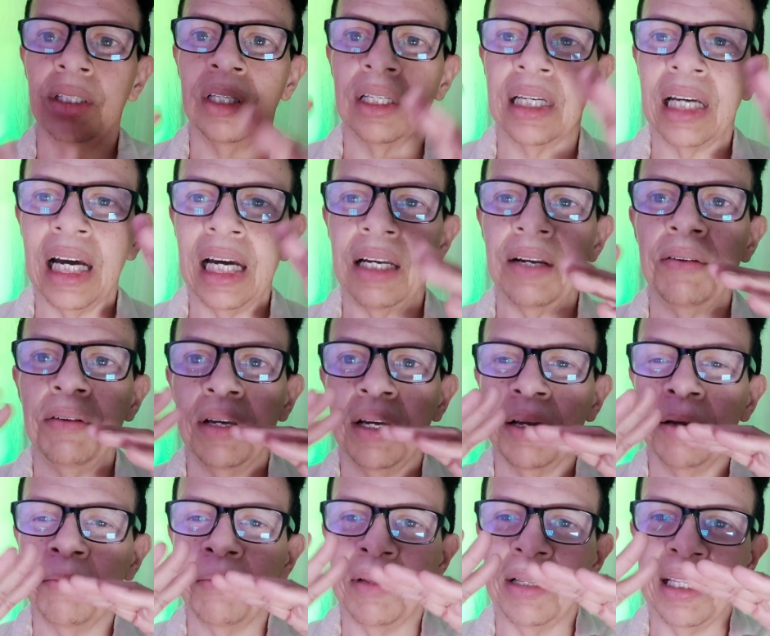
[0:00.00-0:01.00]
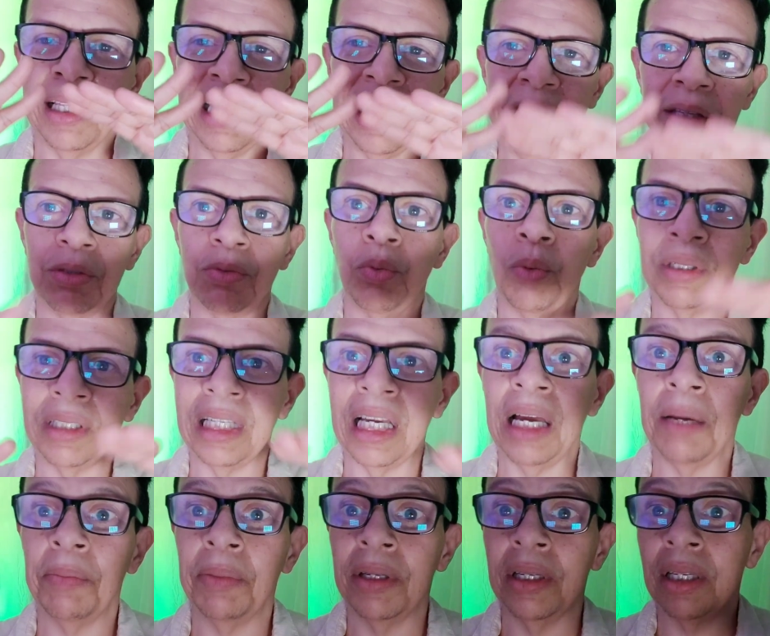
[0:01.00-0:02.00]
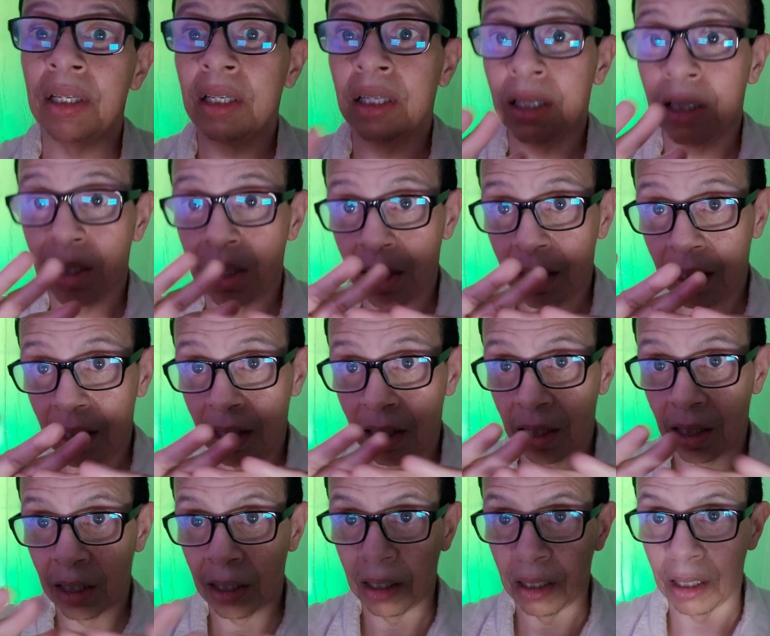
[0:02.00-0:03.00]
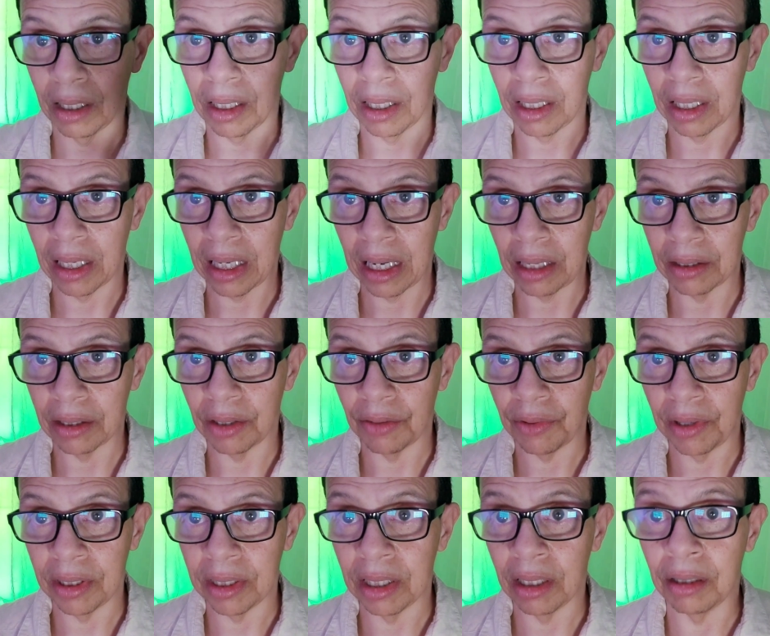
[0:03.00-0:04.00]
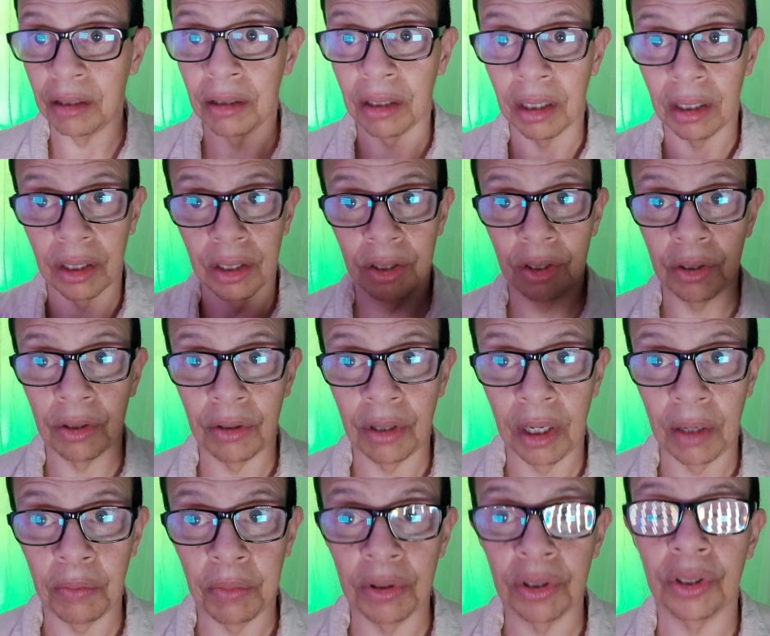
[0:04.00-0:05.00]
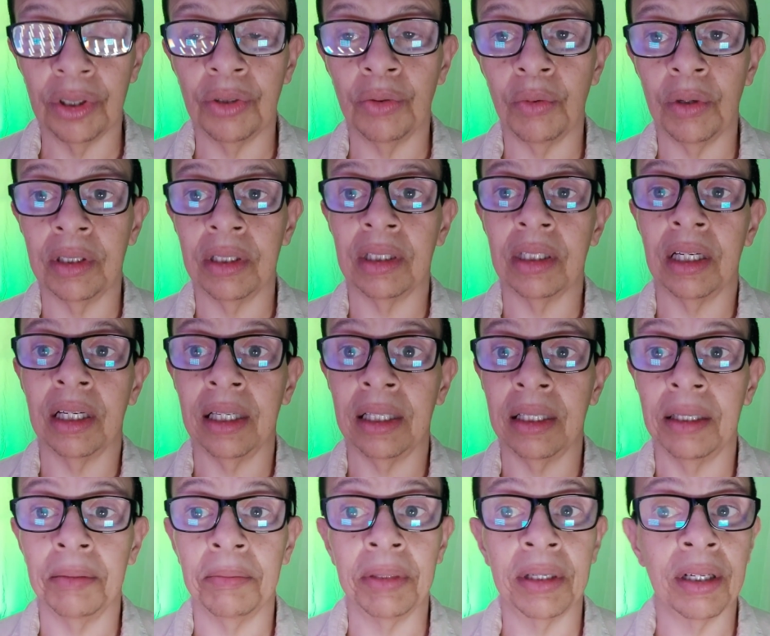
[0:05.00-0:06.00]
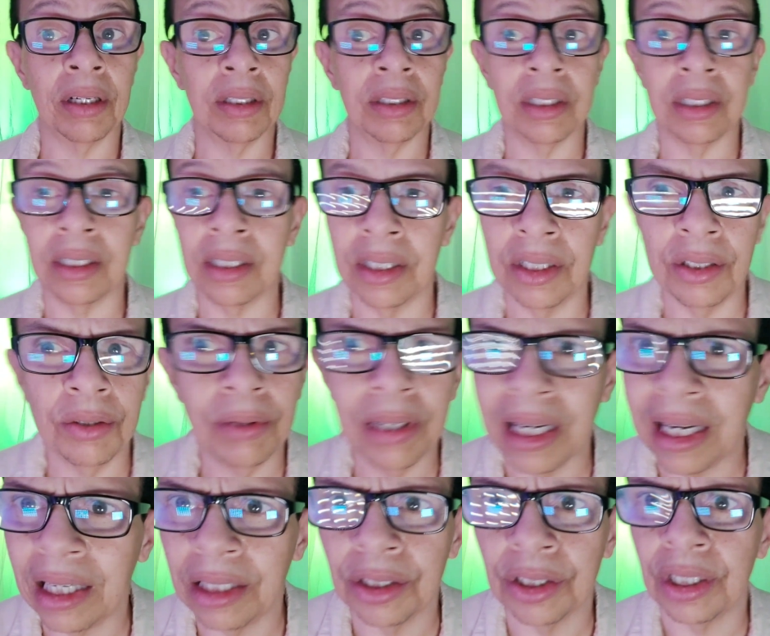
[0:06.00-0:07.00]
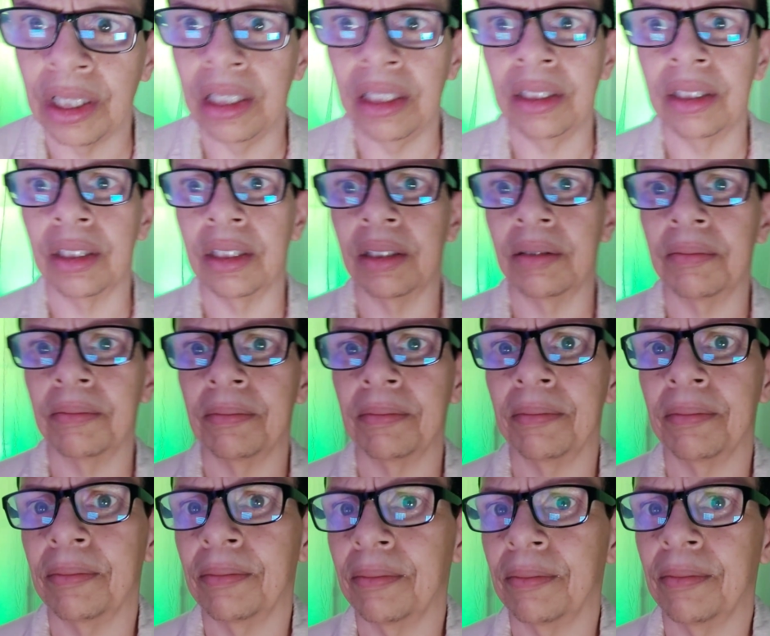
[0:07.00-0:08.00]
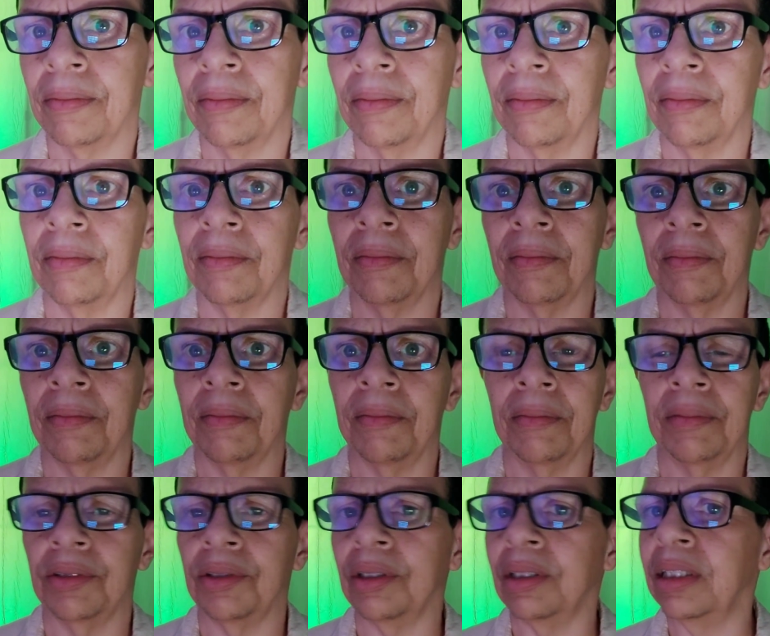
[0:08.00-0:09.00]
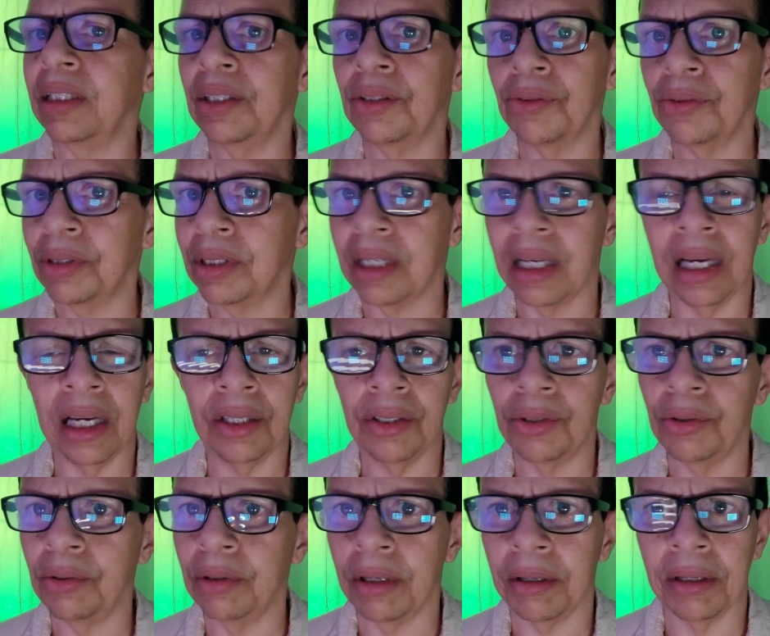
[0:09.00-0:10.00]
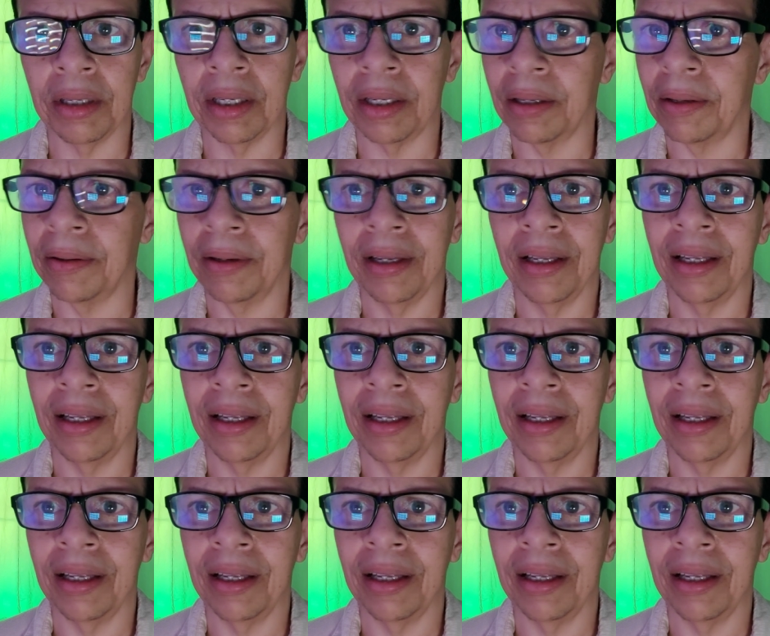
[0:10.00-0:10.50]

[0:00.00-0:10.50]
You gotta let what's happening out there right now and push it to one side because you can't change it. Your leaders can't do nothing.